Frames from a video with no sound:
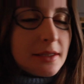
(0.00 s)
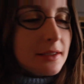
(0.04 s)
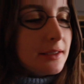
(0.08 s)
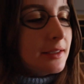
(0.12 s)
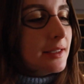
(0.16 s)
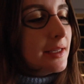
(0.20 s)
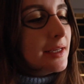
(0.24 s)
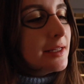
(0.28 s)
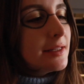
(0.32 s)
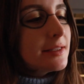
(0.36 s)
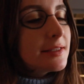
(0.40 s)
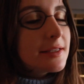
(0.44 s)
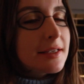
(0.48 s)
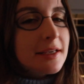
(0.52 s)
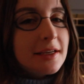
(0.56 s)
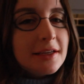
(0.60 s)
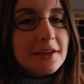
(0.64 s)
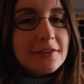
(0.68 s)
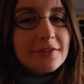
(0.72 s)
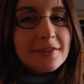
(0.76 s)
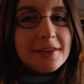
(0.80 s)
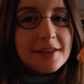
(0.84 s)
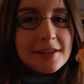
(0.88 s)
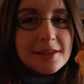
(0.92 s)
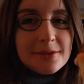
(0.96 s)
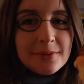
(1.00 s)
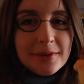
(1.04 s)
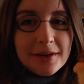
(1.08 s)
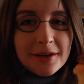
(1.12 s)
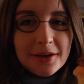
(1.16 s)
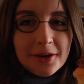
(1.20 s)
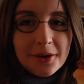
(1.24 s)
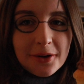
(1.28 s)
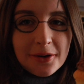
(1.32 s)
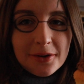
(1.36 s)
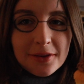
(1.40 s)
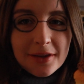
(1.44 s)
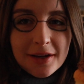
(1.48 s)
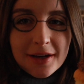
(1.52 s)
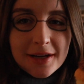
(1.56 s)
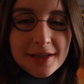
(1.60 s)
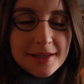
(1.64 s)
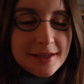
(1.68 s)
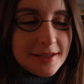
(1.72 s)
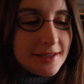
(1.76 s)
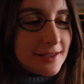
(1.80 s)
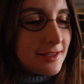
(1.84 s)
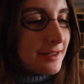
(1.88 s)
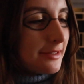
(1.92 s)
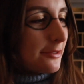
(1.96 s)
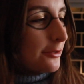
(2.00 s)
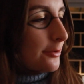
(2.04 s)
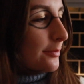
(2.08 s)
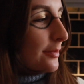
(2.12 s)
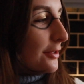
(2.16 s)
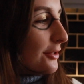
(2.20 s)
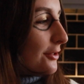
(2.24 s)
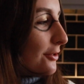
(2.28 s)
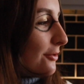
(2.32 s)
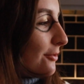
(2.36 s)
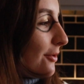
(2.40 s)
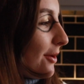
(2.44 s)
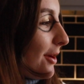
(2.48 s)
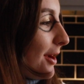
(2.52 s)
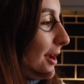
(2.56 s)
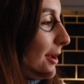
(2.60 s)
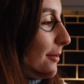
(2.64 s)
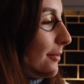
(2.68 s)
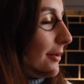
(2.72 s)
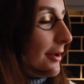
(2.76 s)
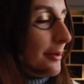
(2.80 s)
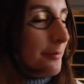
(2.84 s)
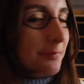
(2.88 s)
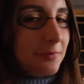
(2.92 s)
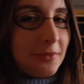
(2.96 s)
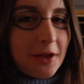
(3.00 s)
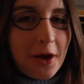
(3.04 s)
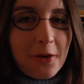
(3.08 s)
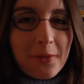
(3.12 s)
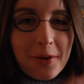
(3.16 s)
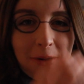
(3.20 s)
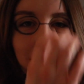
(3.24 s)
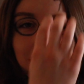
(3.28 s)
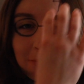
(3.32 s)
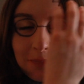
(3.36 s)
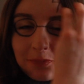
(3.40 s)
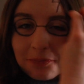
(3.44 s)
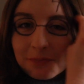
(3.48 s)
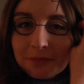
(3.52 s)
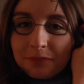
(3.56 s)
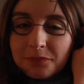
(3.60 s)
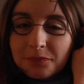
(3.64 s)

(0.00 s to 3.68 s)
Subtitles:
Let's give this one a go. The icing's a little bit too high, but oh well.